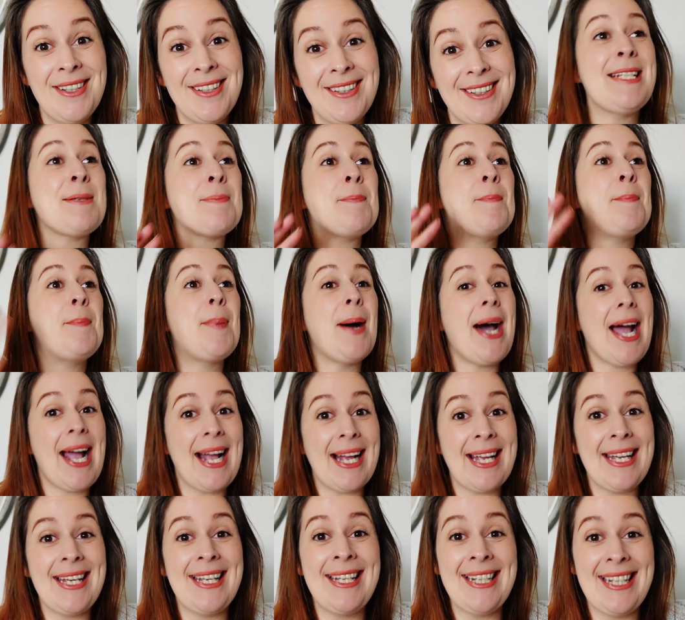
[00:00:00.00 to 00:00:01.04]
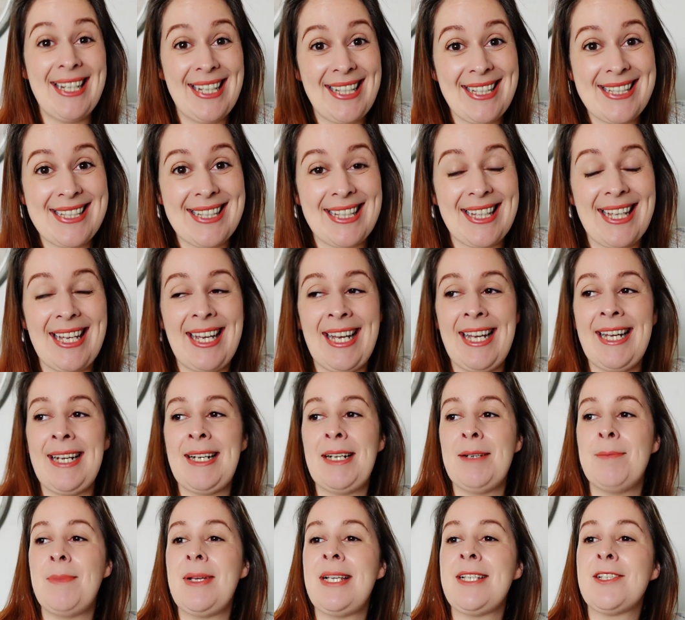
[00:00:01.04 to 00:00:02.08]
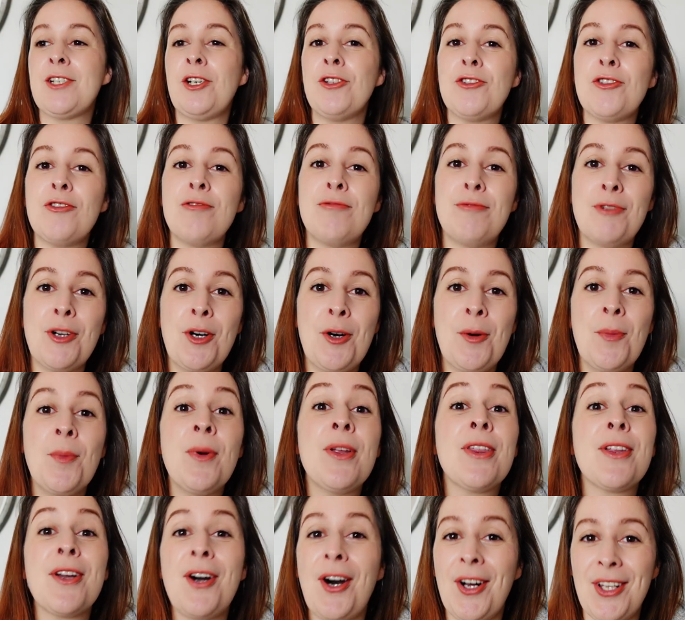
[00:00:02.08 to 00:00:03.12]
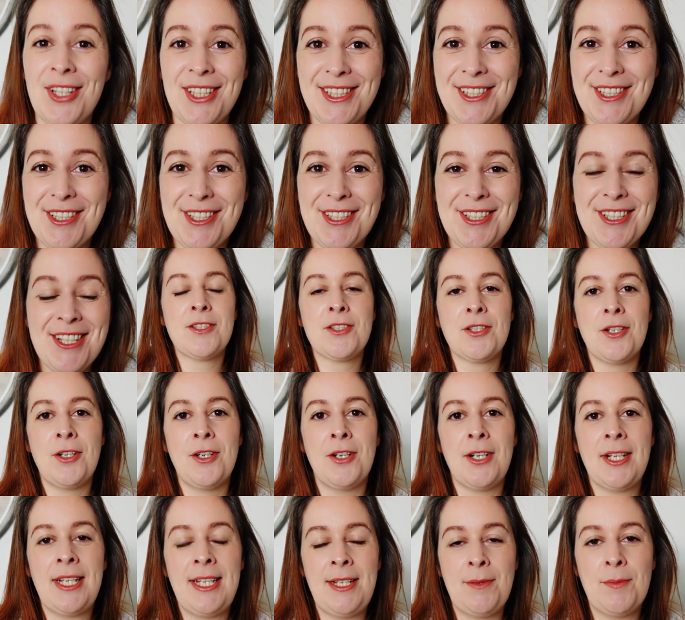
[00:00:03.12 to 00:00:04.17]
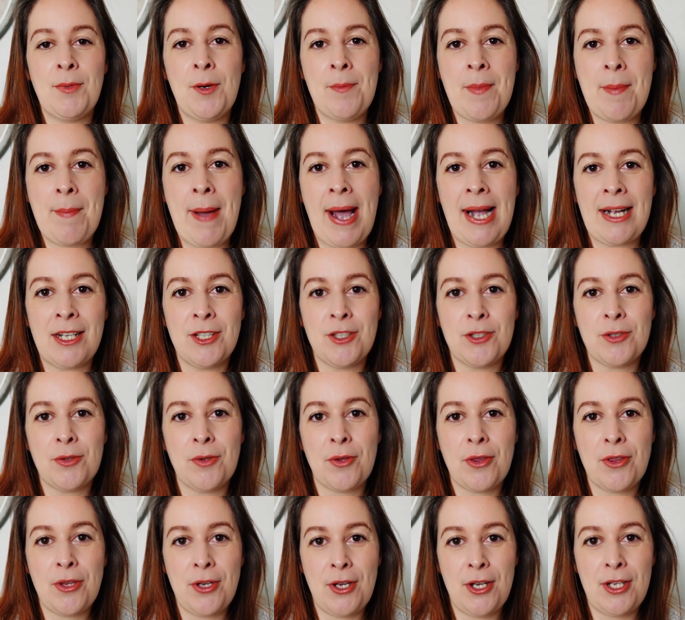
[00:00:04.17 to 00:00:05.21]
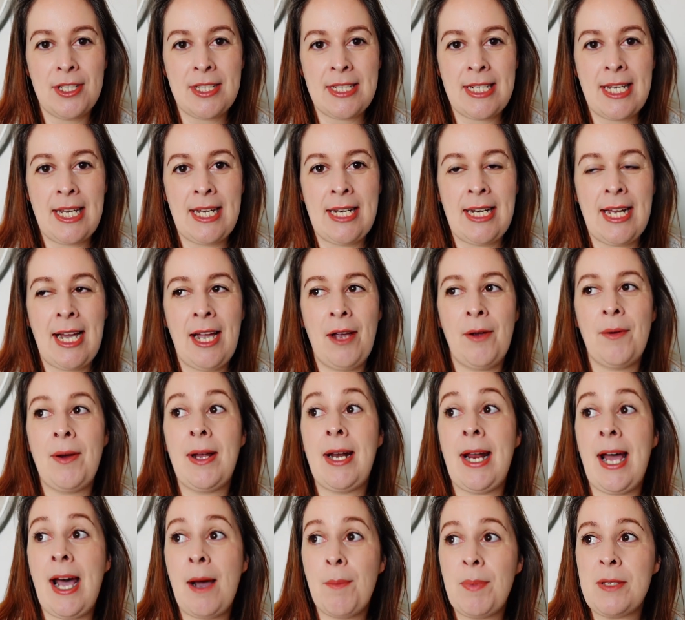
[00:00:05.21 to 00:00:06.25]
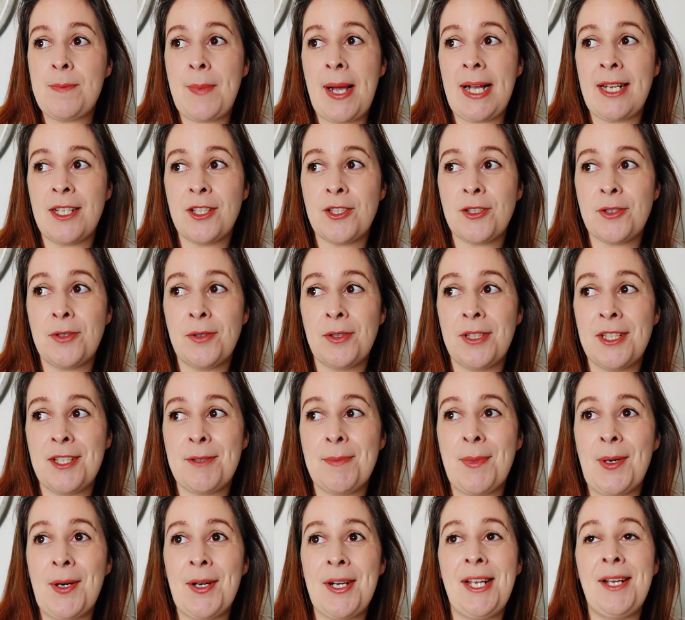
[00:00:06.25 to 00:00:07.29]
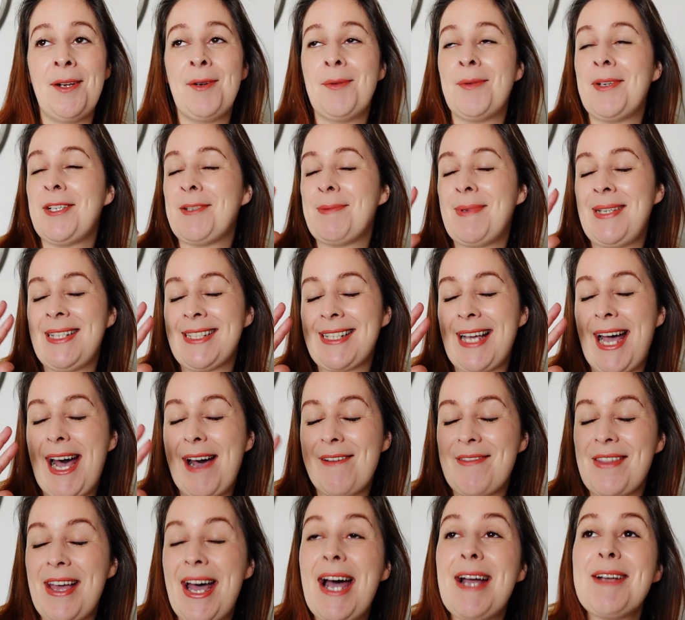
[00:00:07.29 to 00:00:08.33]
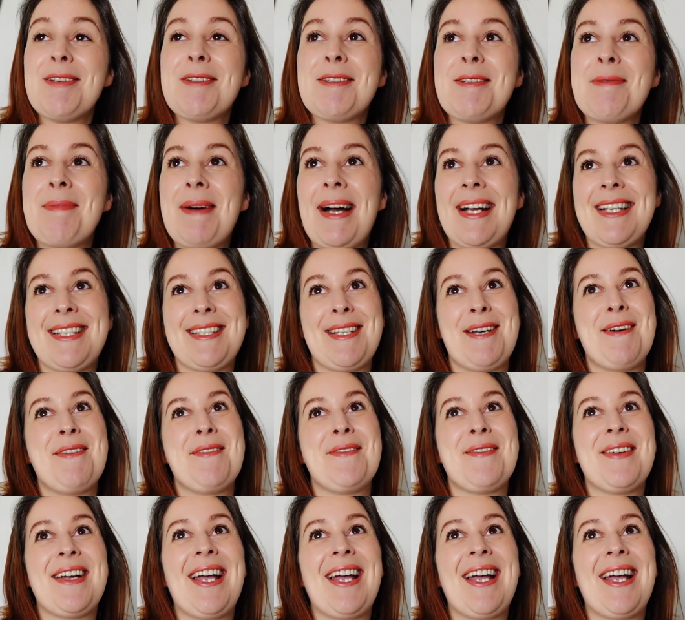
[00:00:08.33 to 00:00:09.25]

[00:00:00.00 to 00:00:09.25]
He's back in Italy, he's gone to Rome with college. So he won't be back until Thursday now, and Abby's back at school this morning, which means I have the house to myself